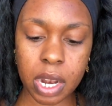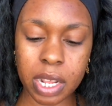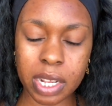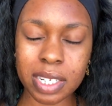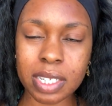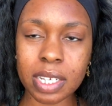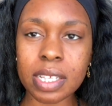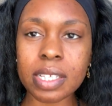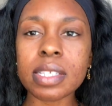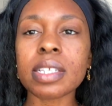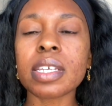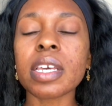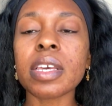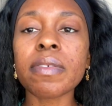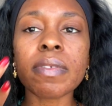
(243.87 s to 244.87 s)
it does
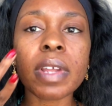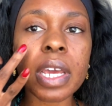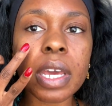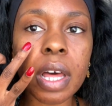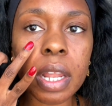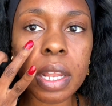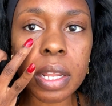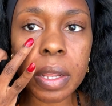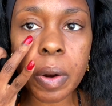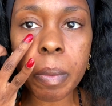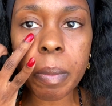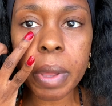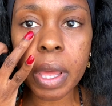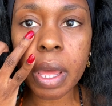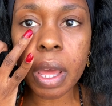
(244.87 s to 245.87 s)
leave like a little
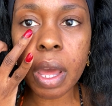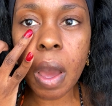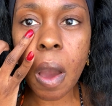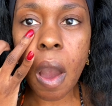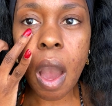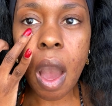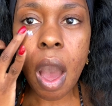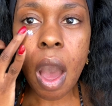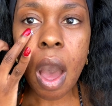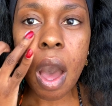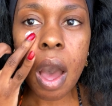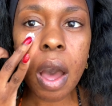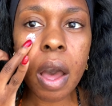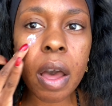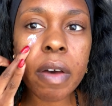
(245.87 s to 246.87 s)
bit
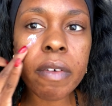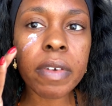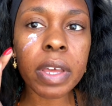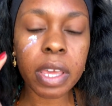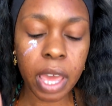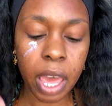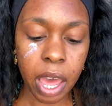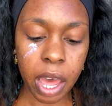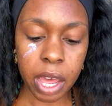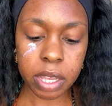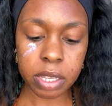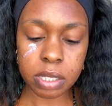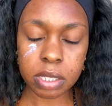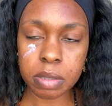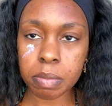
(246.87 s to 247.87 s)
of a cast,